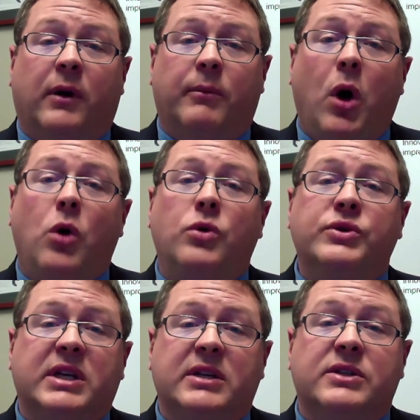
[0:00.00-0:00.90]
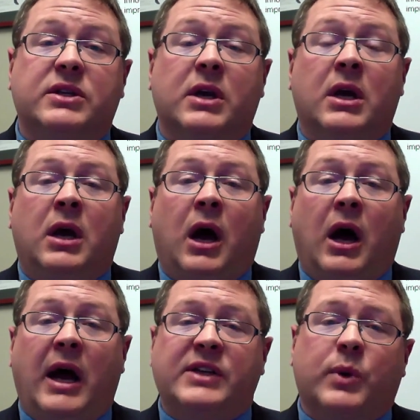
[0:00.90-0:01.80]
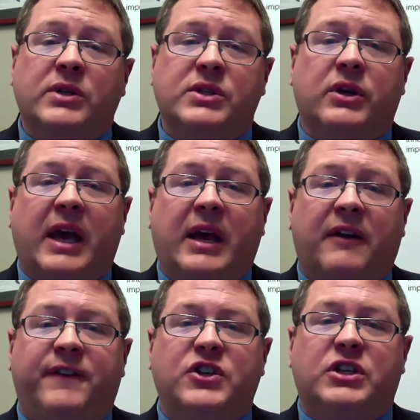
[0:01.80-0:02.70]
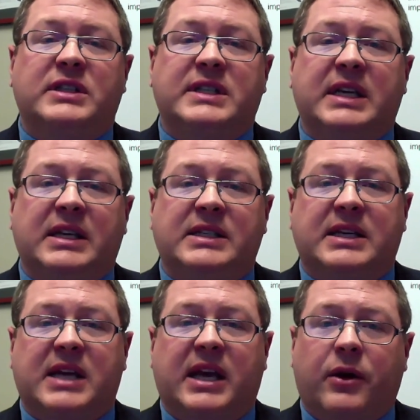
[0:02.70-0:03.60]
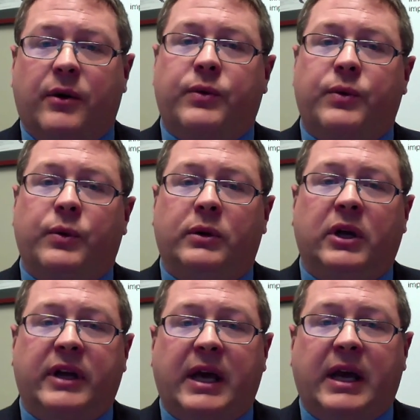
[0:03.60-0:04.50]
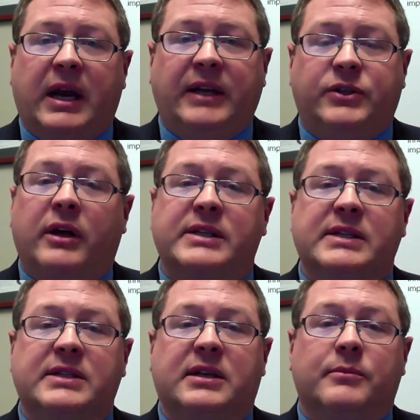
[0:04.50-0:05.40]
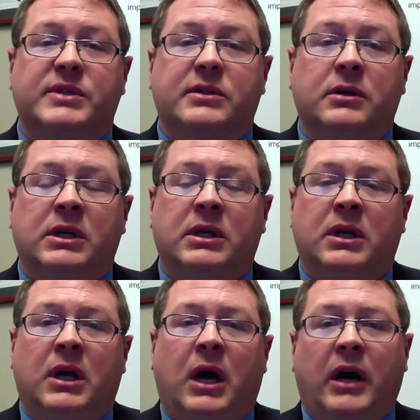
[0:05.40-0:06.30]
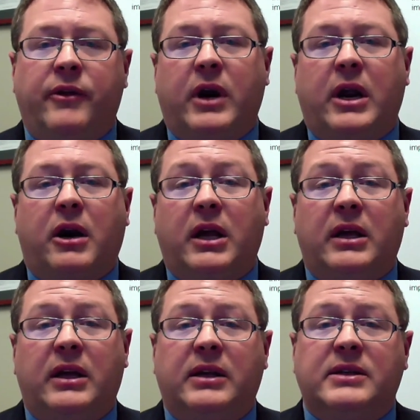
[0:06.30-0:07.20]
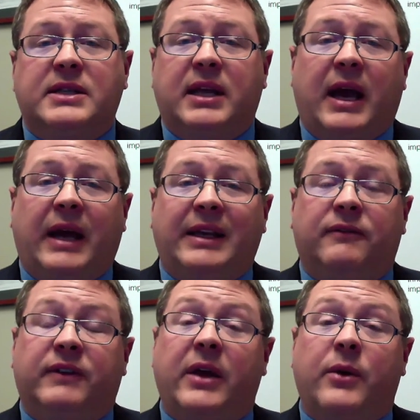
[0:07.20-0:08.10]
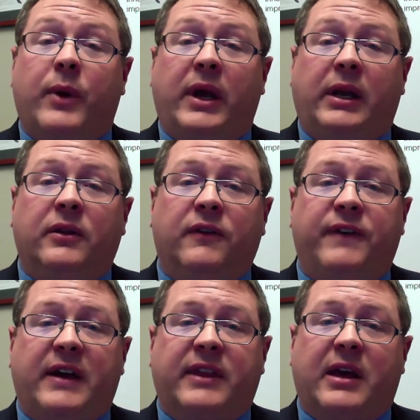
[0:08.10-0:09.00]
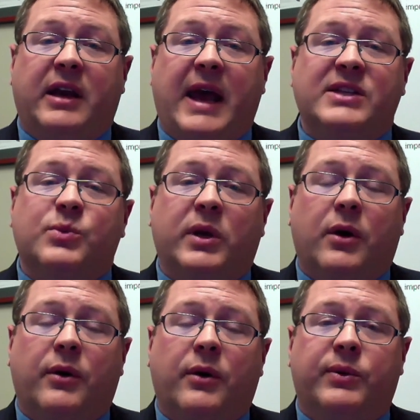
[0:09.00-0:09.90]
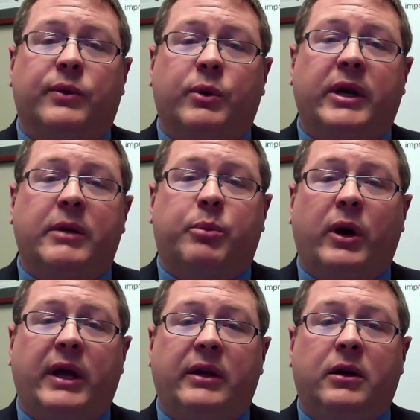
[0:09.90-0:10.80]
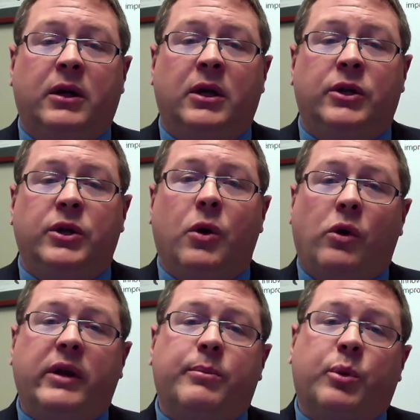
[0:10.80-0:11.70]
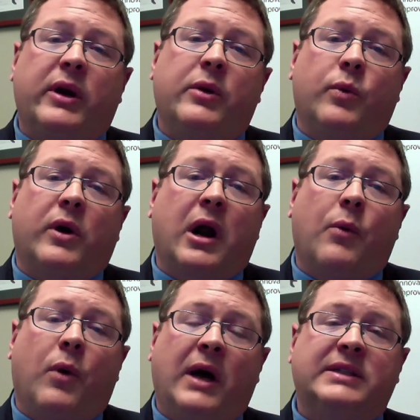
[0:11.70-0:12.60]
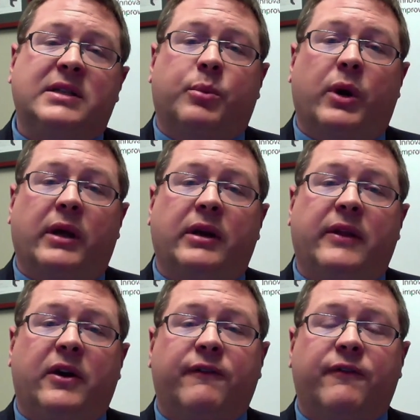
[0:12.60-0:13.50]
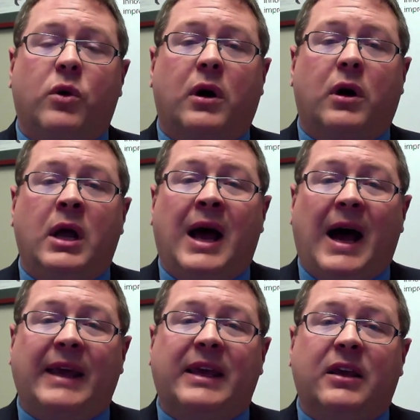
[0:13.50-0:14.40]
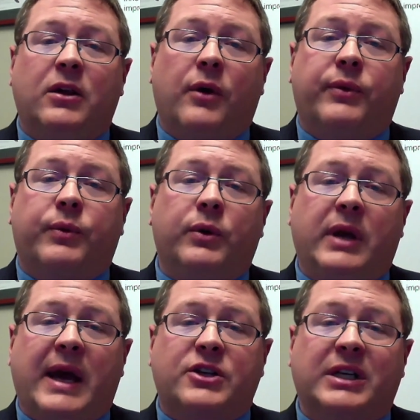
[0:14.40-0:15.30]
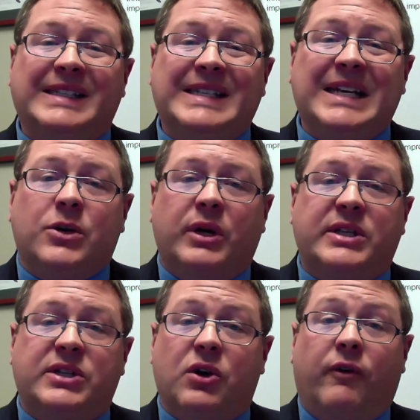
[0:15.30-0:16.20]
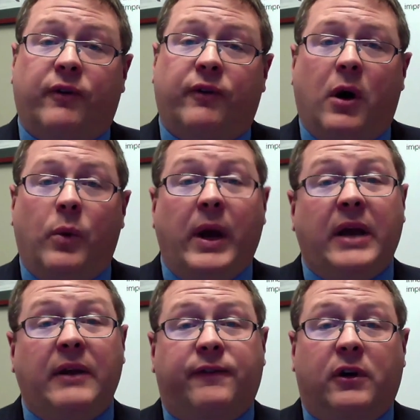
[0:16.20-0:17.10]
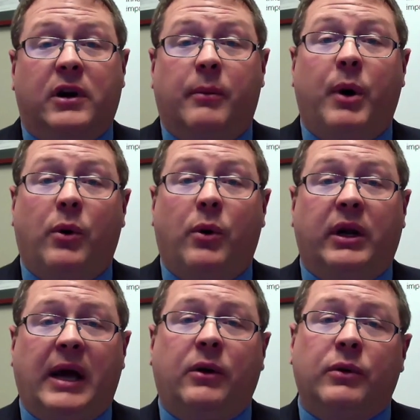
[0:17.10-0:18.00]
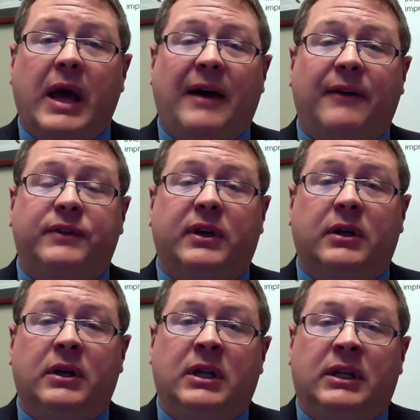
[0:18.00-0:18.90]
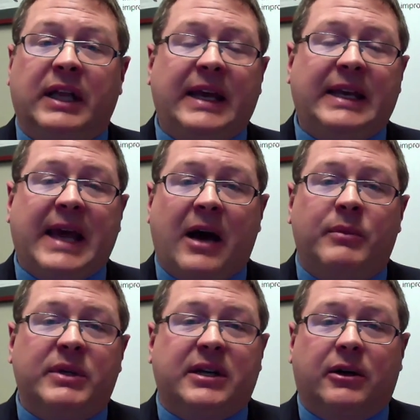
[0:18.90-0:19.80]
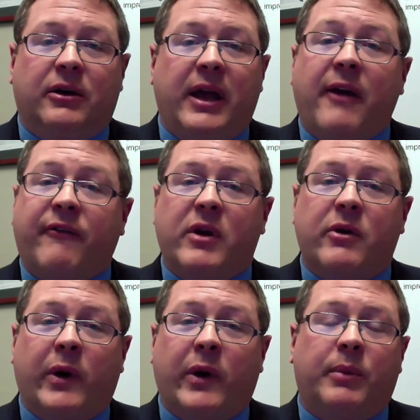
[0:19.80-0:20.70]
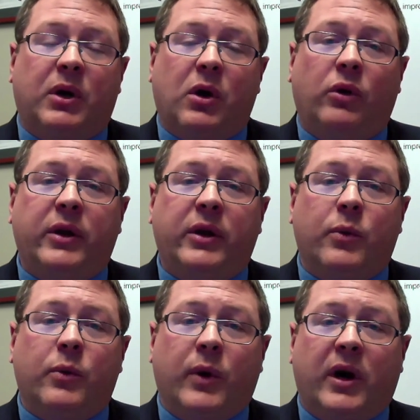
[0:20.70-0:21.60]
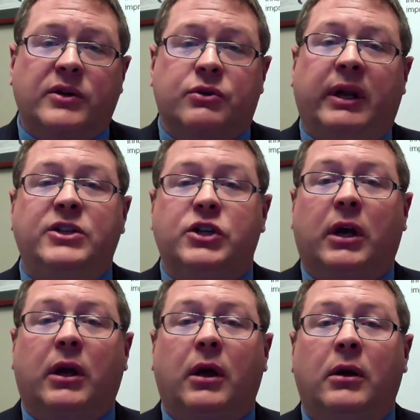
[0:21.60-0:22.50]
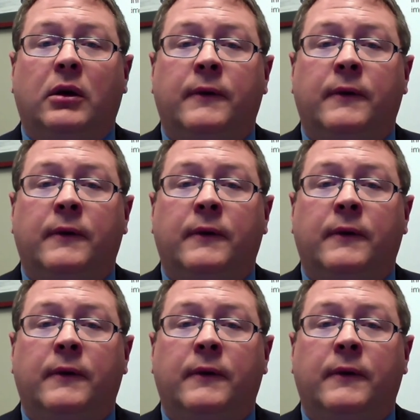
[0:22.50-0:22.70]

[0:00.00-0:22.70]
from hoses, uh, as well as look at efficiencies as I go through and look at hydraulic systems. Another area is the idea of lightweighting, the fact that as we go through in 3D print, you only print where I want to print, and therefore I can go through and actually decrease the overall weight for a component. I don't have to lay down material everywhere, but only where it's strategic.